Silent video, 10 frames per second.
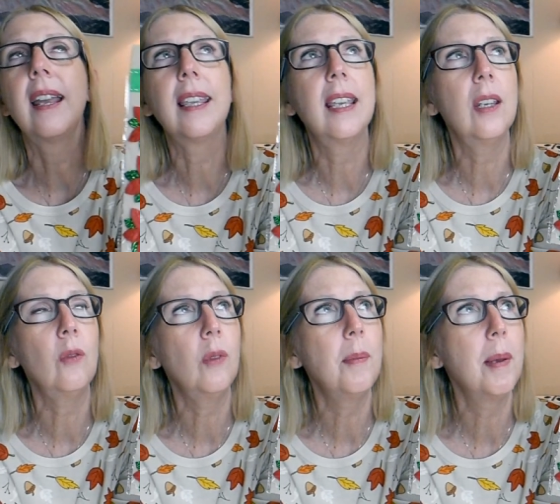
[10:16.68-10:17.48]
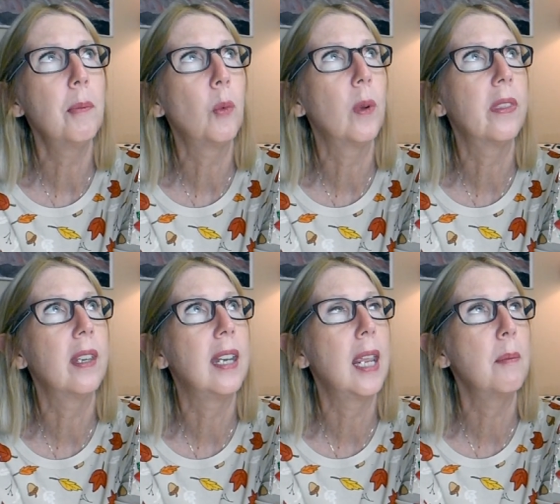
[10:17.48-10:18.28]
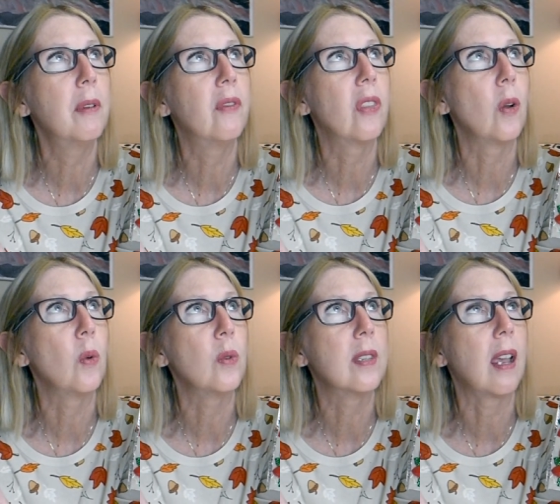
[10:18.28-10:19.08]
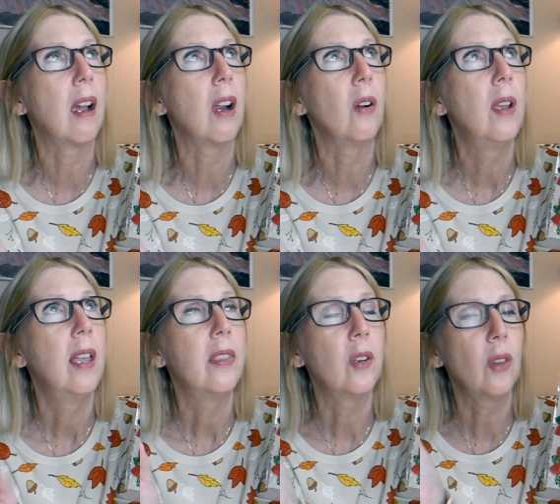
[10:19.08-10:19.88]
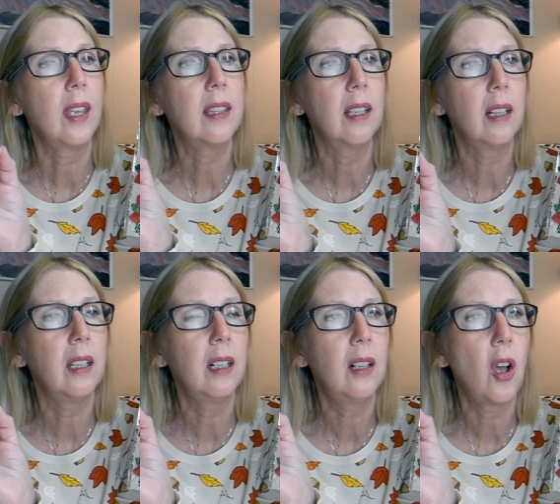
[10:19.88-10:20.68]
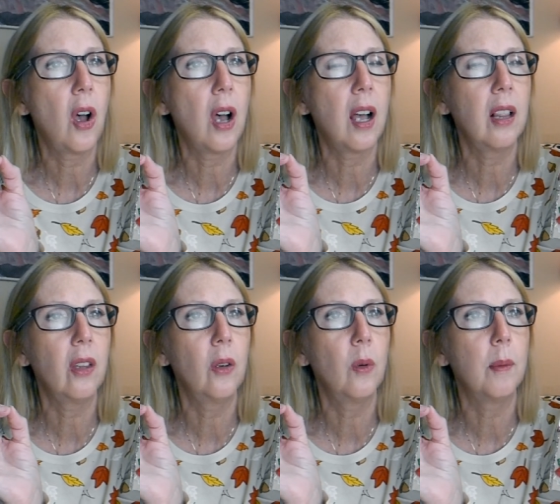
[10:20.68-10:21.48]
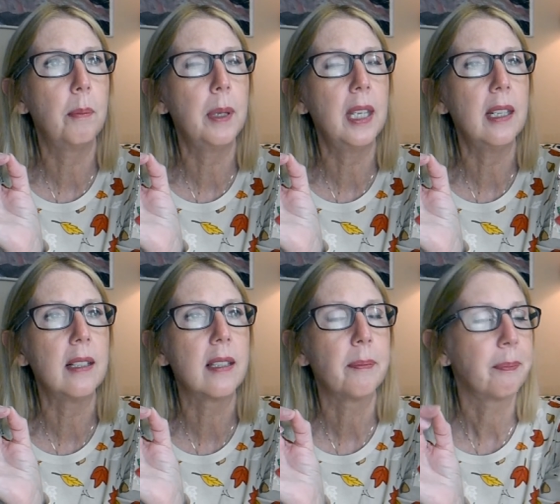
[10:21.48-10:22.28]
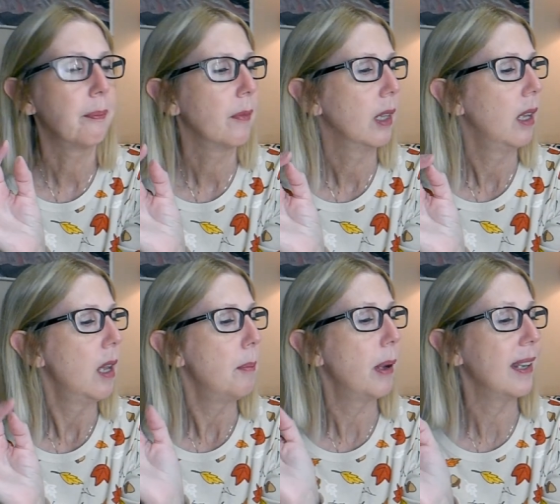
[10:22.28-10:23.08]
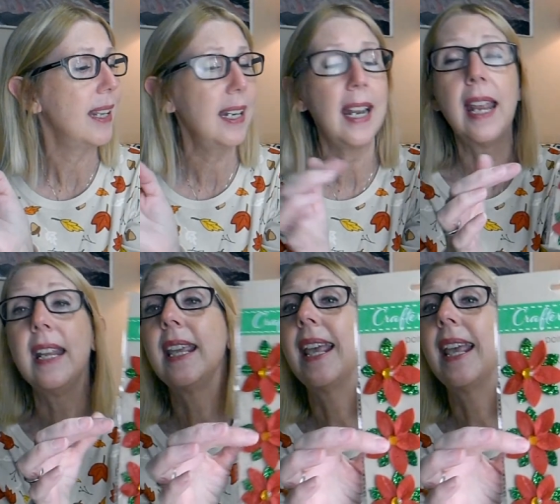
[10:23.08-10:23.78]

I can't remember what the name of those are. They're like the little hollow beads. But in any